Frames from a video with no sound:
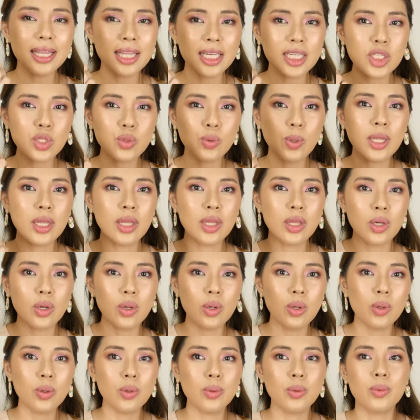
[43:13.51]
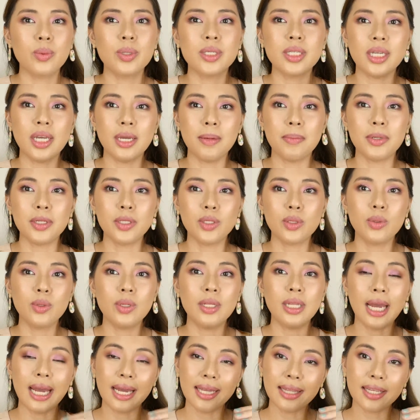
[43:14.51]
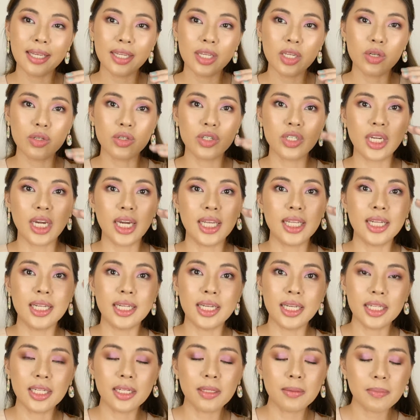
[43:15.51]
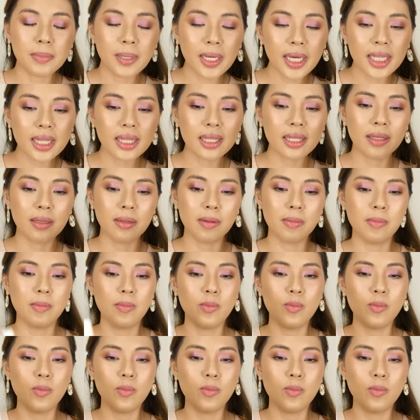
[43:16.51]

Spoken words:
This one though was able to lighten yung shade a little bit